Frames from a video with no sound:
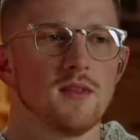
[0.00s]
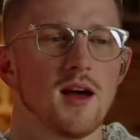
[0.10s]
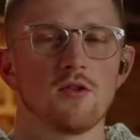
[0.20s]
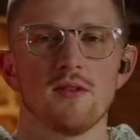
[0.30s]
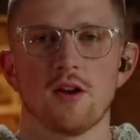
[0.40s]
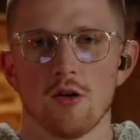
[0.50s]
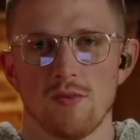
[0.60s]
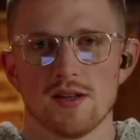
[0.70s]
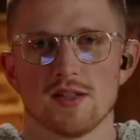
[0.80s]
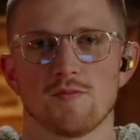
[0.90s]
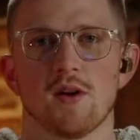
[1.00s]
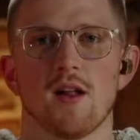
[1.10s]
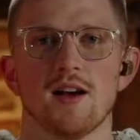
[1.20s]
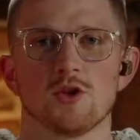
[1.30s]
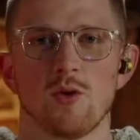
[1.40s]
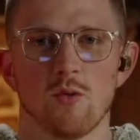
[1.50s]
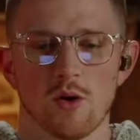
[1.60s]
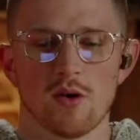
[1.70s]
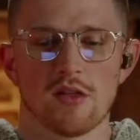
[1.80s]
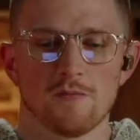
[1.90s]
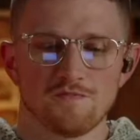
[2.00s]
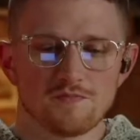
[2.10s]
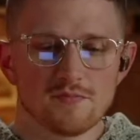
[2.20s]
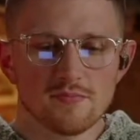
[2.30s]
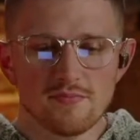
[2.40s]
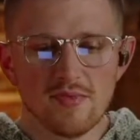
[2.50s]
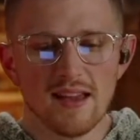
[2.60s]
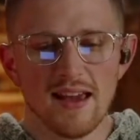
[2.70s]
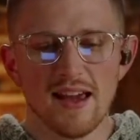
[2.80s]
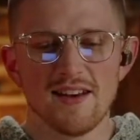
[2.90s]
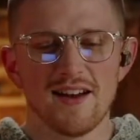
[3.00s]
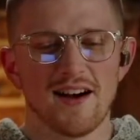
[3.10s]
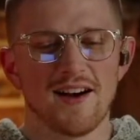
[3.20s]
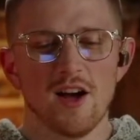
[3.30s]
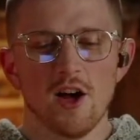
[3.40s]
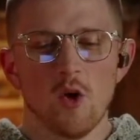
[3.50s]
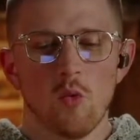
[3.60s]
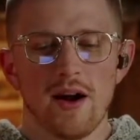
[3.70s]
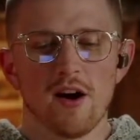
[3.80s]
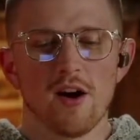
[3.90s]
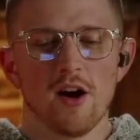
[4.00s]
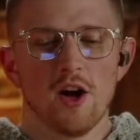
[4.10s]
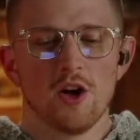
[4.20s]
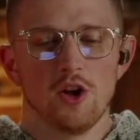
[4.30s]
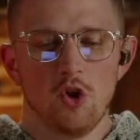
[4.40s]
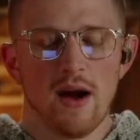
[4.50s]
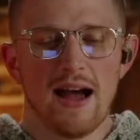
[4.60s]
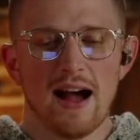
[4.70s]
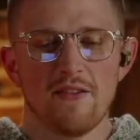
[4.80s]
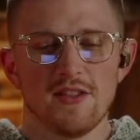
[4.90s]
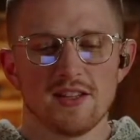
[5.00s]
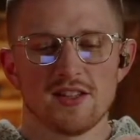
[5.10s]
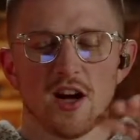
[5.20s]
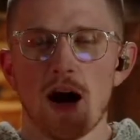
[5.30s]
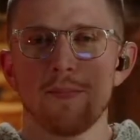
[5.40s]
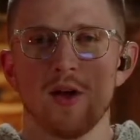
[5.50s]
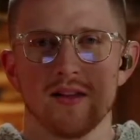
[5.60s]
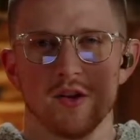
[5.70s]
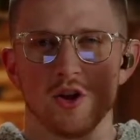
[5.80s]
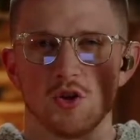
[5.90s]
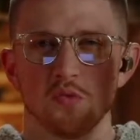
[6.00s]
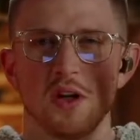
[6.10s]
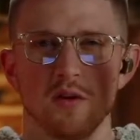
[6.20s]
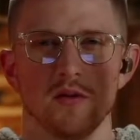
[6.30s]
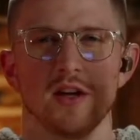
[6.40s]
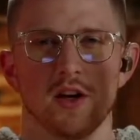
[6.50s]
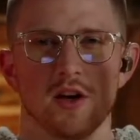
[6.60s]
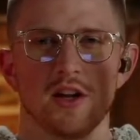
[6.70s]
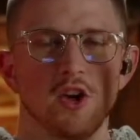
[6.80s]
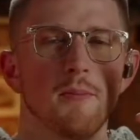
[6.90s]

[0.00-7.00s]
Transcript: not only in our business, but clients we work with, and where you have this top line that looks really, really good. And, you